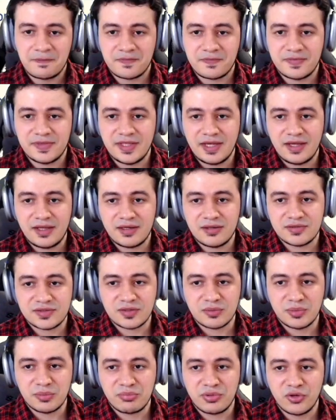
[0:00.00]
Then
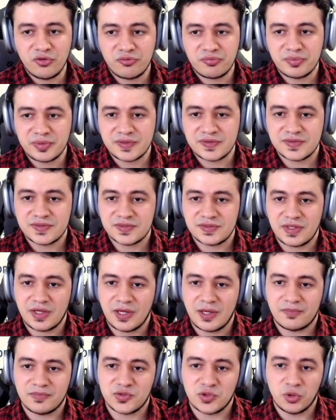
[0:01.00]
some improvements
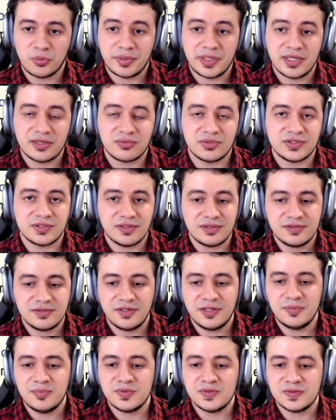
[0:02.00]
to opaque result
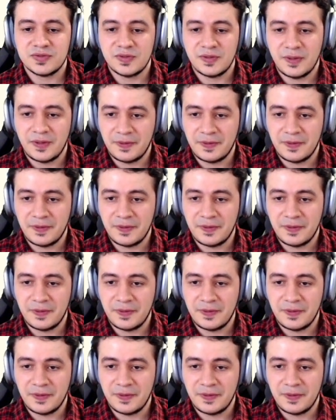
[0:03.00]
types.